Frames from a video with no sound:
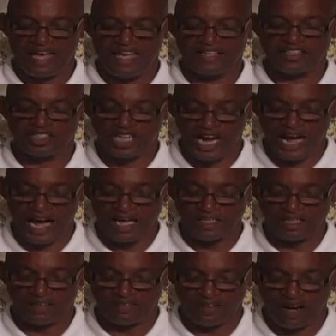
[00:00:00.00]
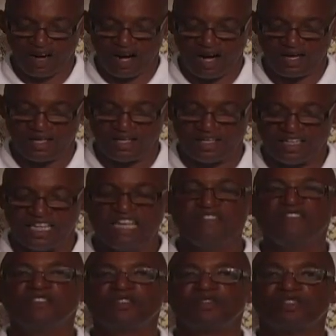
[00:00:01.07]
a child of God,
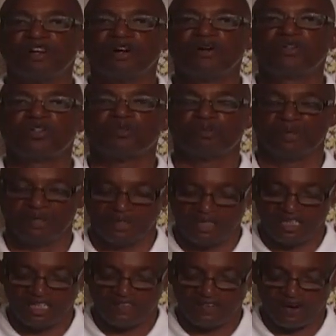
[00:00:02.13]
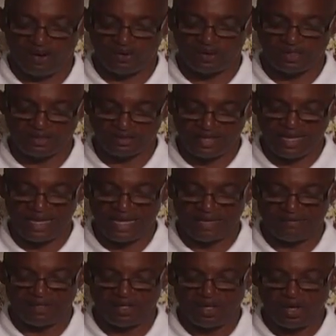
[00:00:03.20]
even to those who believe on his
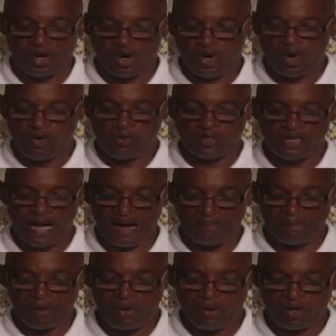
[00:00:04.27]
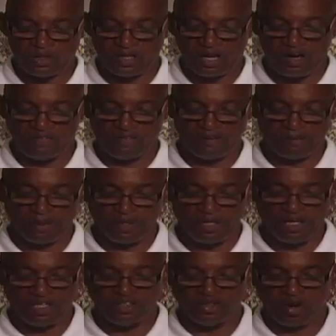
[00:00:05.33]
name, who were not born of the
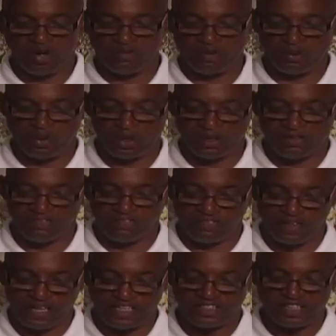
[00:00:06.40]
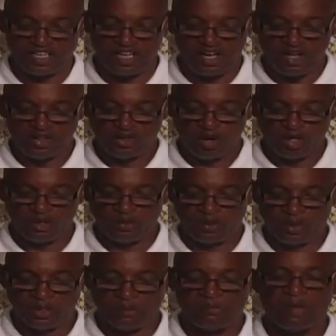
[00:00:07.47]
blood, nor the will of flesh, nor the
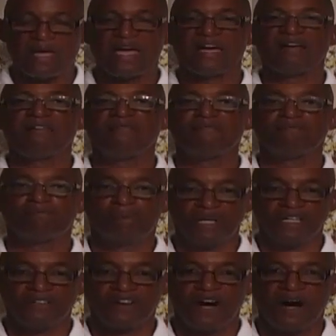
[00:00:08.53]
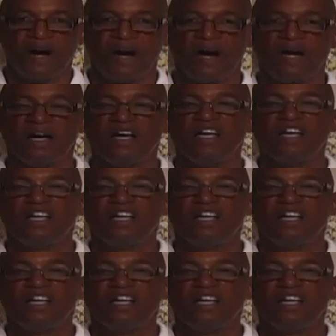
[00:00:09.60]
will of man, but of God.